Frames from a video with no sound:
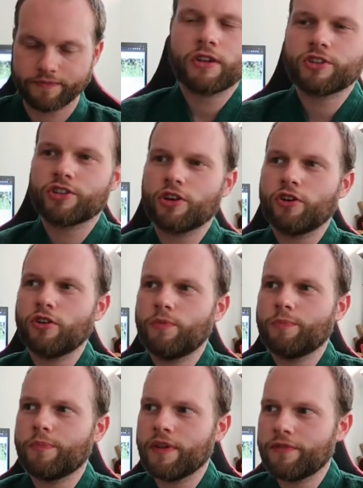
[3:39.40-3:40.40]
So
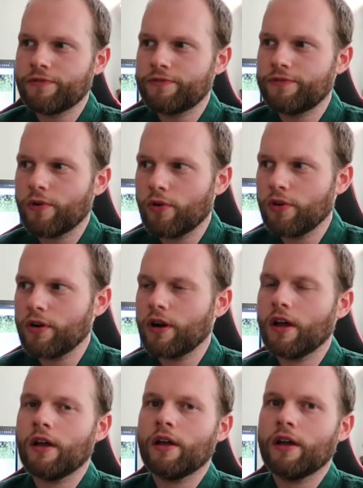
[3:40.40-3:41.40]
before
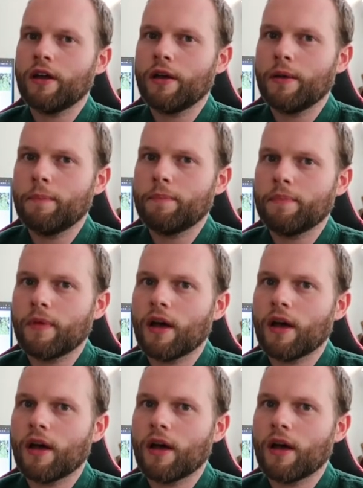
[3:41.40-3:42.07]
um,